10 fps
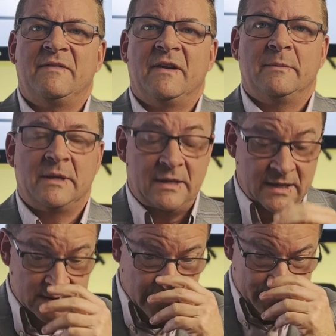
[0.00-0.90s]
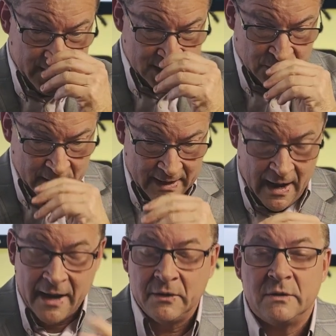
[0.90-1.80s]
family and kids when I pass away?
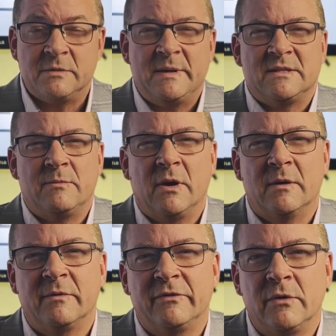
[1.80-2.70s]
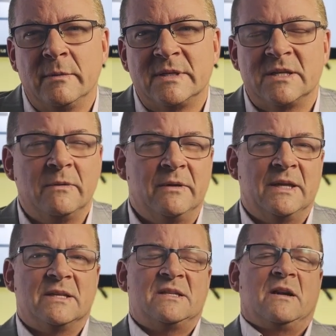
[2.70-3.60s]
I don't know, it depends on market performance. The only
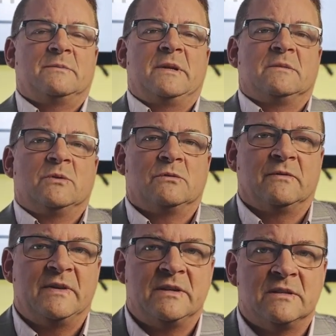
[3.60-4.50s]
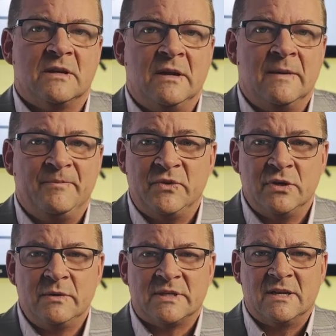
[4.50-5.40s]
thing that stocks, bonds, and mutual funds
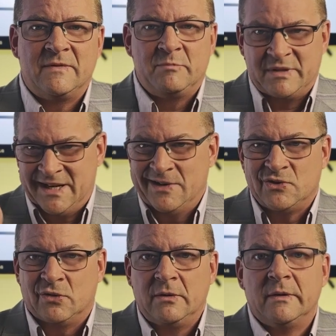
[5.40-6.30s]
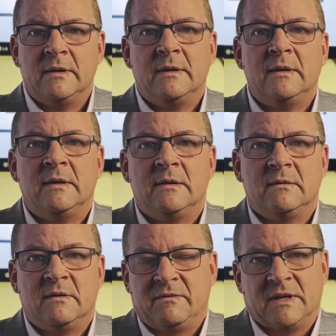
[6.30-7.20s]
do is give you potential
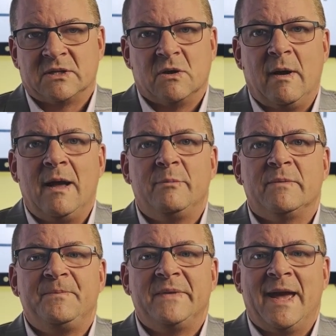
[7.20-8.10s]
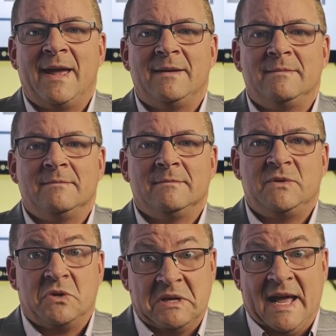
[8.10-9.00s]
if things go up, and
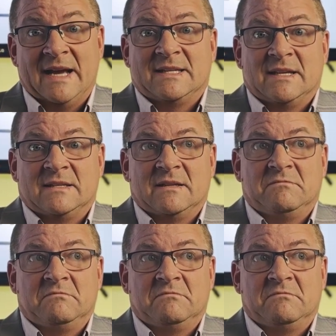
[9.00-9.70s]
you can access it